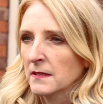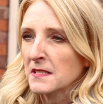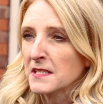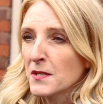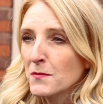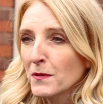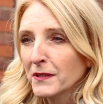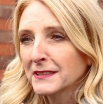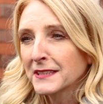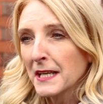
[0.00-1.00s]
I know what
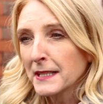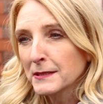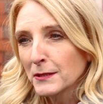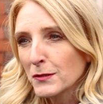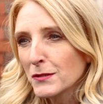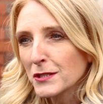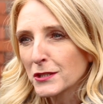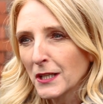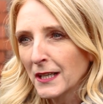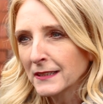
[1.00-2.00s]
it's like to lose a
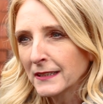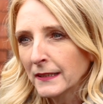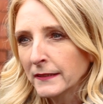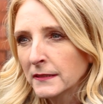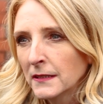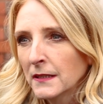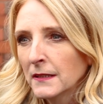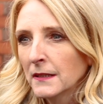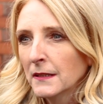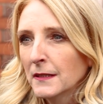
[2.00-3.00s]
child, Karen.
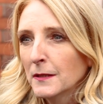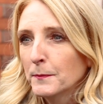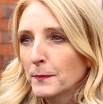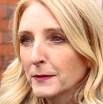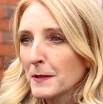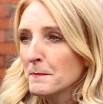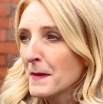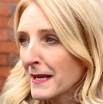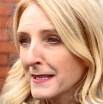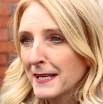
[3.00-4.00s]
But they're
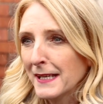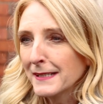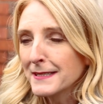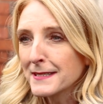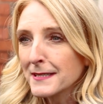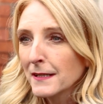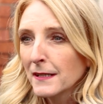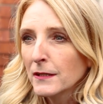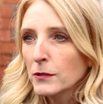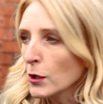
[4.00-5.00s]
my kids,
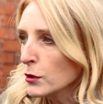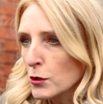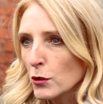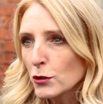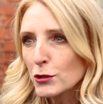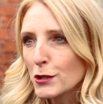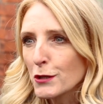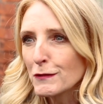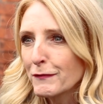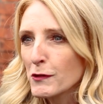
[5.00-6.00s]
not yours to
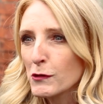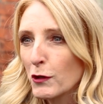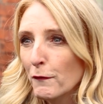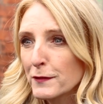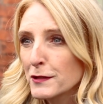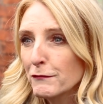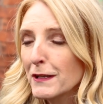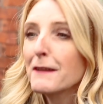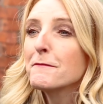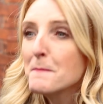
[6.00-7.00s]
use for your comfort and relief.